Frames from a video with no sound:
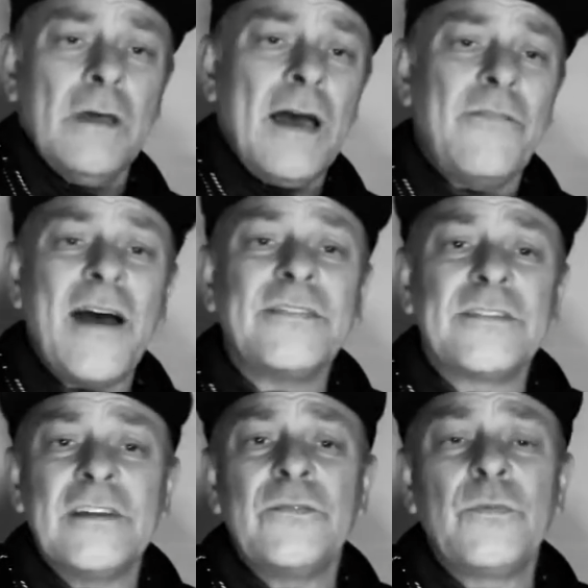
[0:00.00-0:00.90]
I've
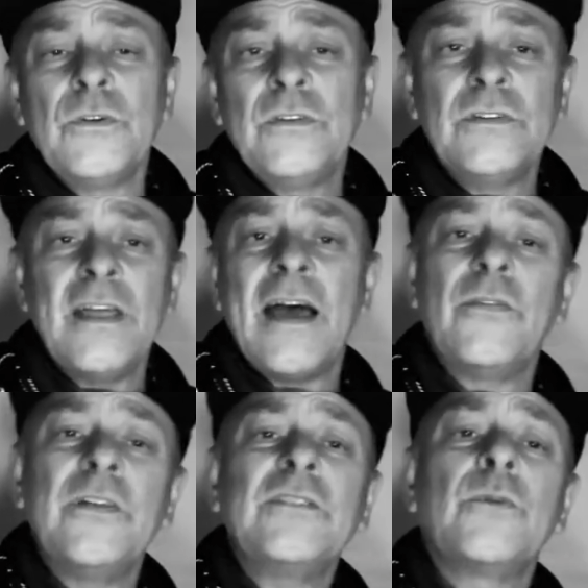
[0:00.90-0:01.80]
asked and I've wondered
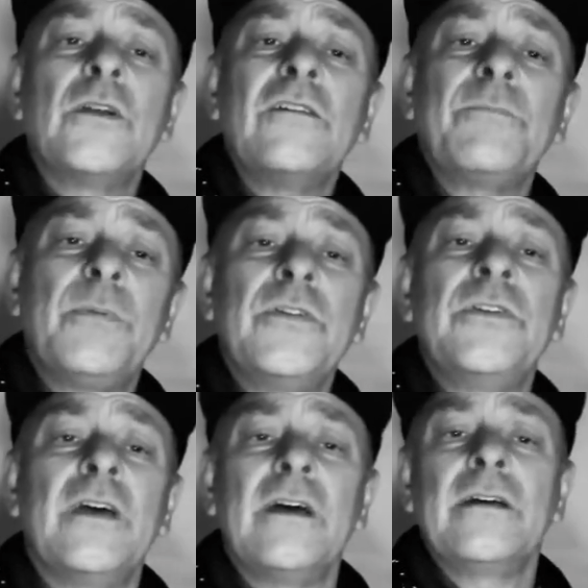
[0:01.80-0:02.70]
how this one-off
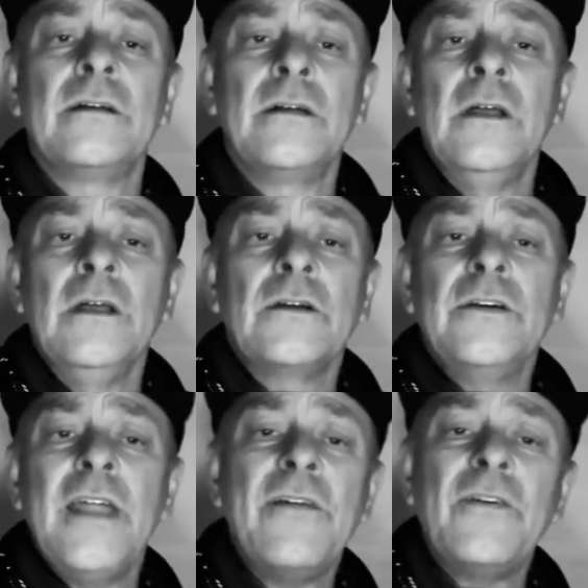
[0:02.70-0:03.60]
plunder
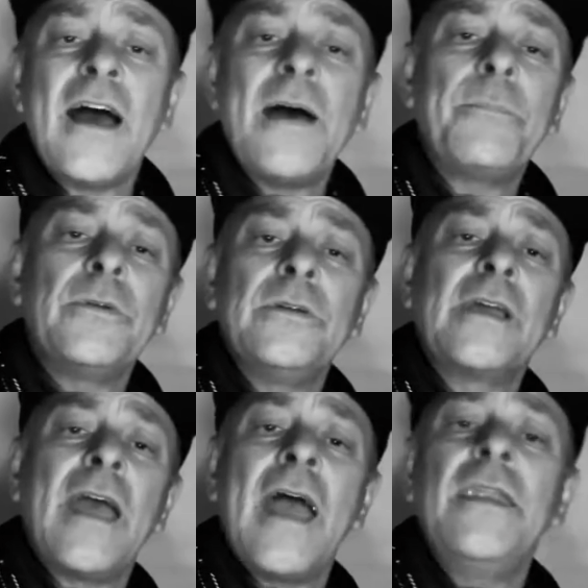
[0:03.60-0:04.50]
could ever happen
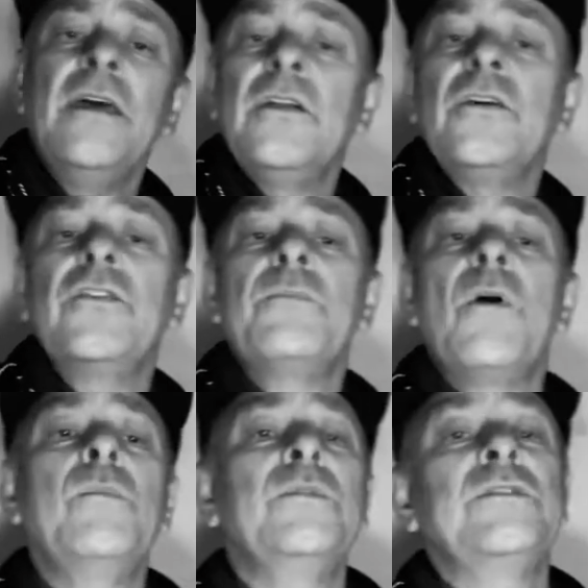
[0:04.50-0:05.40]
again. Another
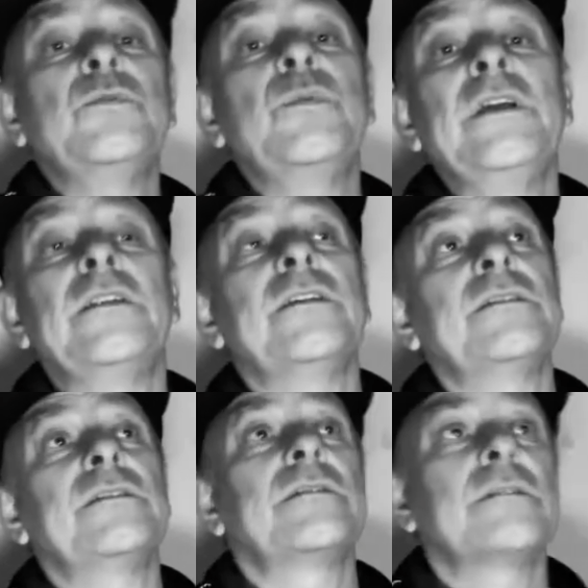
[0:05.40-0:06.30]
moment of weakness,
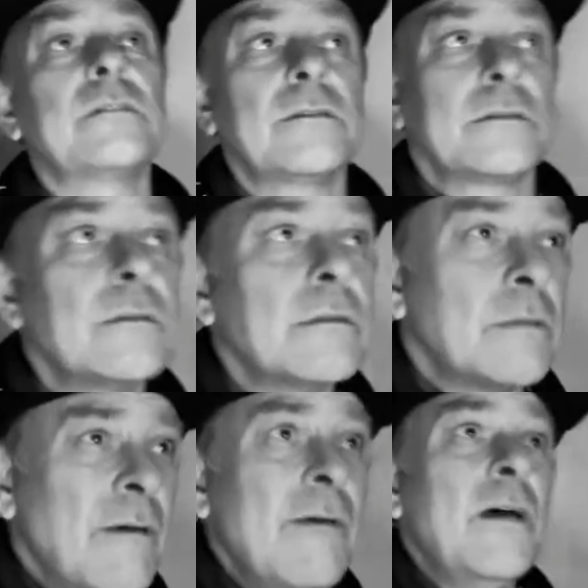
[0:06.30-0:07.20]

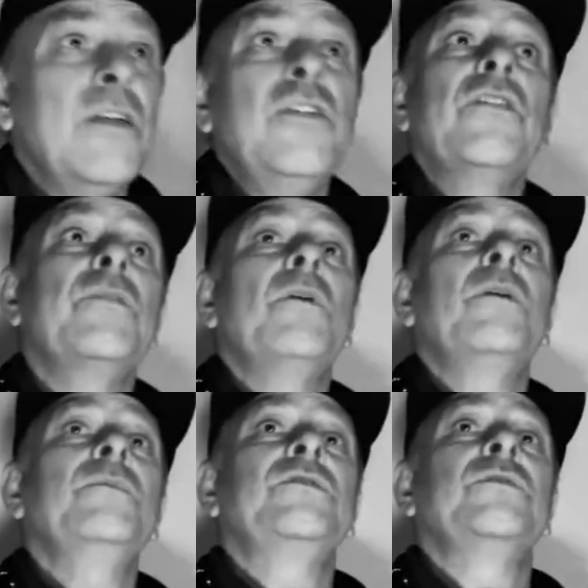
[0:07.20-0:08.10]
another
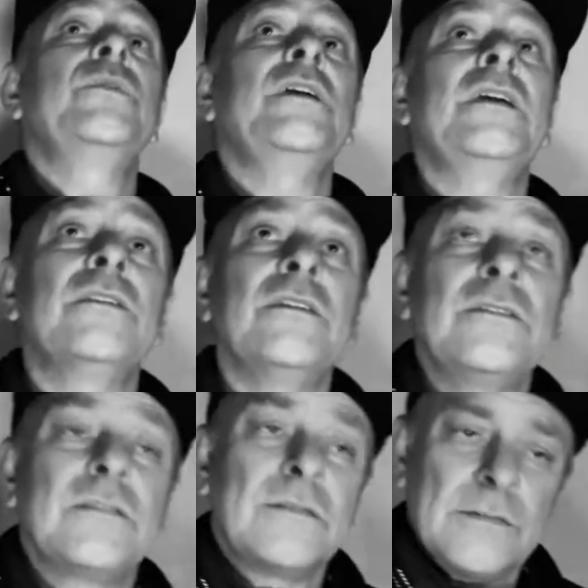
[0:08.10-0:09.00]
moment of
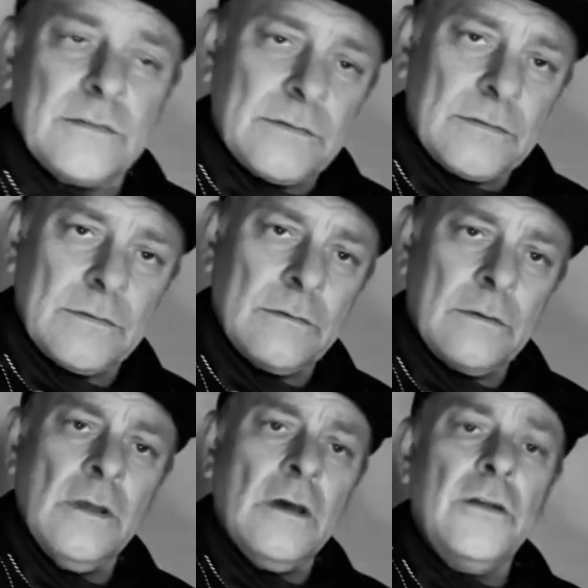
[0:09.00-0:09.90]
weakness
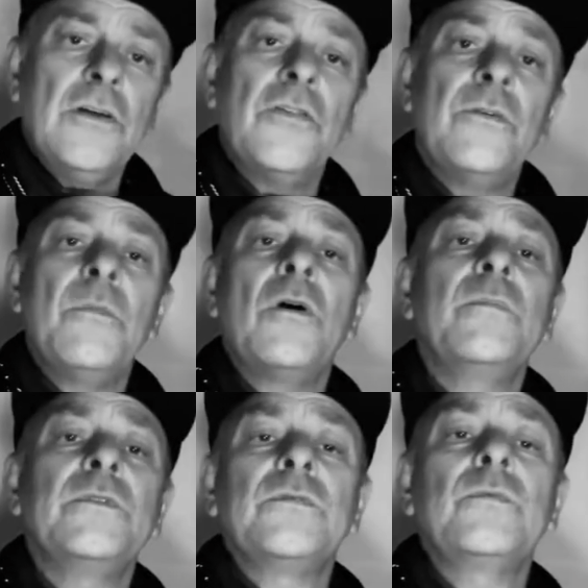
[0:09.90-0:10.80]
of the
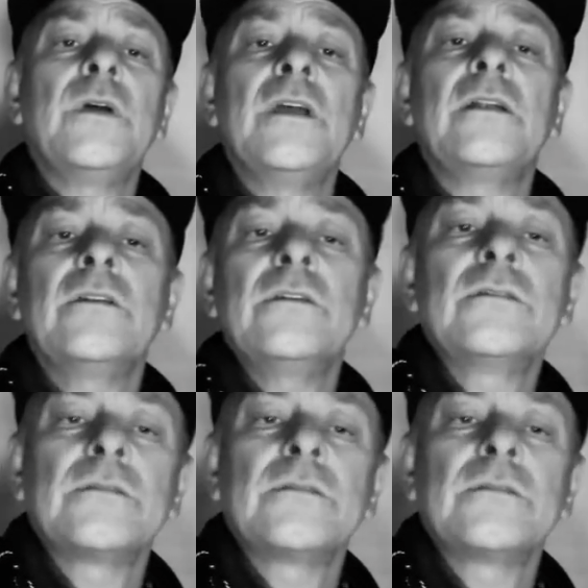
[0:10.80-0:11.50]
moments of weakness.